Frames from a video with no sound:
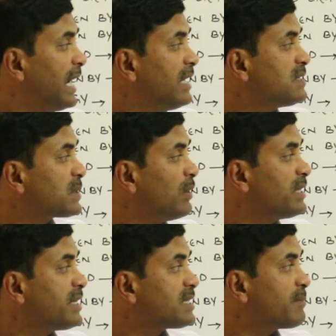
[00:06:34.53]
hence
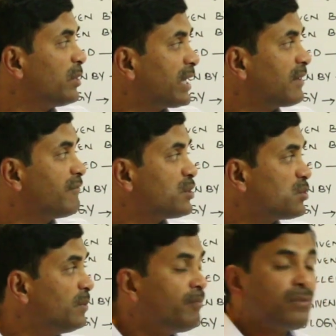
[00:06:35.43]
called it as a protective
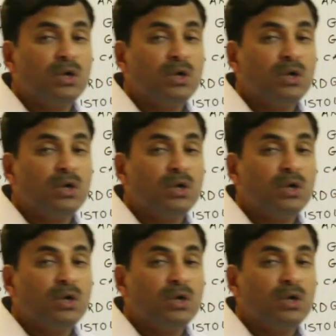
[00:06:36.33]
tissue.